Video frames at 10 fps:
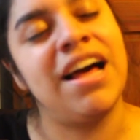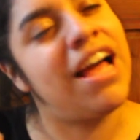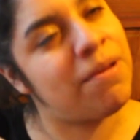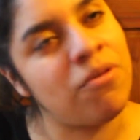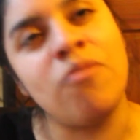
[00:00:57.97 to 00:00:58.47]
I
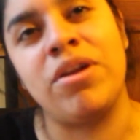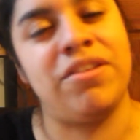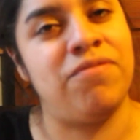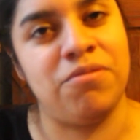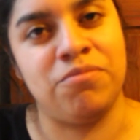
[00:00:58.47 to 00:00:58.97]
am not ready
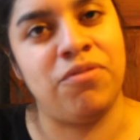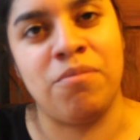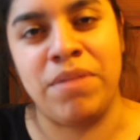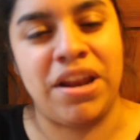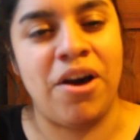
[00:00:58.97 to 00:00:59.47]
for
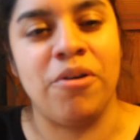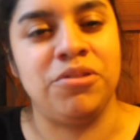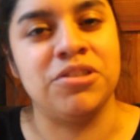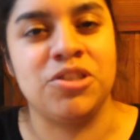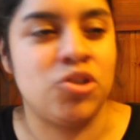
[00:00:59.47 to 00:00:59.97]
Minho to
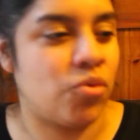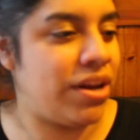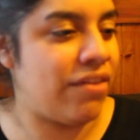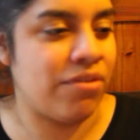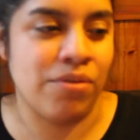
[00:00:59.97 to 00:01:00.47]
destroy
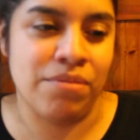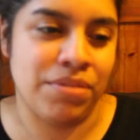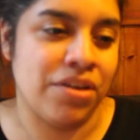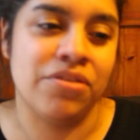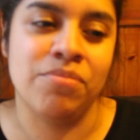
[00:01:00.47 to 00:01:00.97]
everyone,
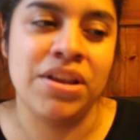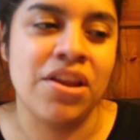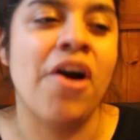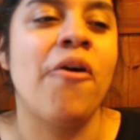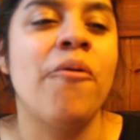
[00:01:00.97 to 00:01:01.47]
because we
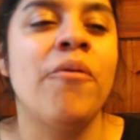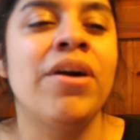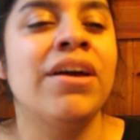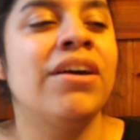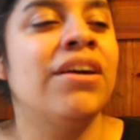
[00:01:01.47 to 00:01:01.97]
know
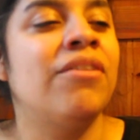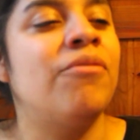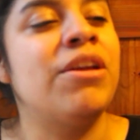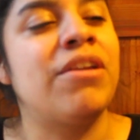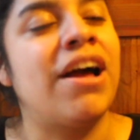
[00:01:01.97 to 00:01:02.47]

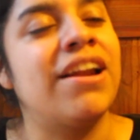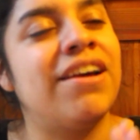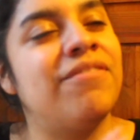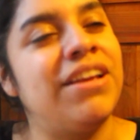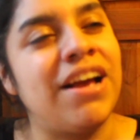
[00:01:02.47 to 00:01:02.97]
we
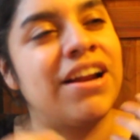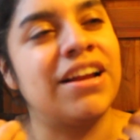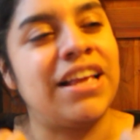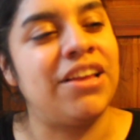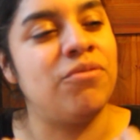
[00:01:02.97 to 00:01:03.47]

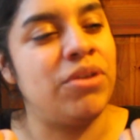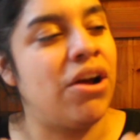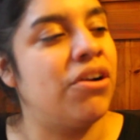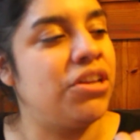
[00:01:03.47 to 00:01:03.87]
are